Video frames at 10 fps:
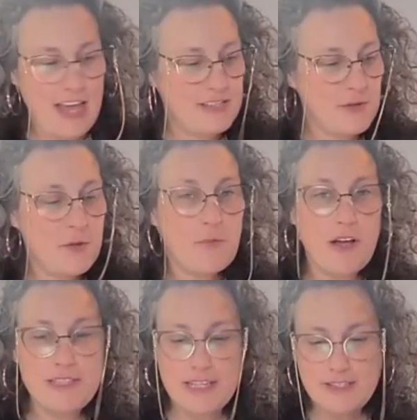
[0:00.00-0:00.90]
And so the
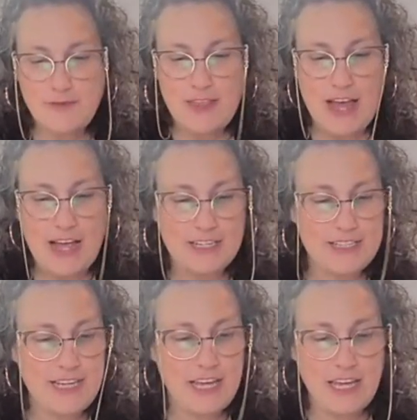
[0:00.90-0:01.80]
process for that
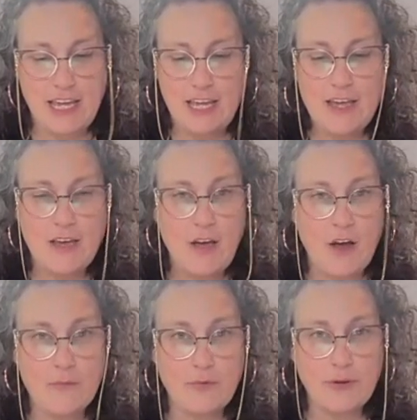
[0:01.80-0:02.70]
is taking
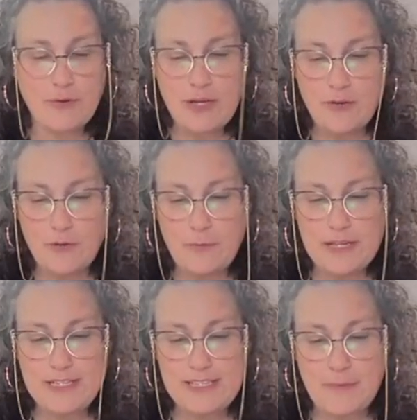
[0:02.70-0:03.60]
our embroidery
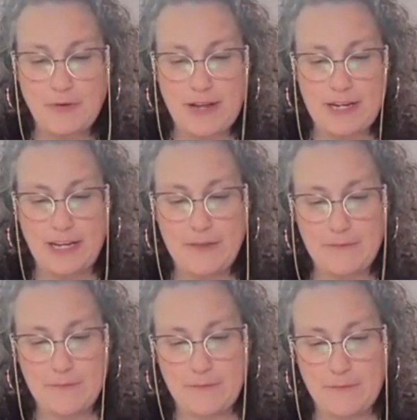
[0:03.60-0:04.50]
hoop and separating it.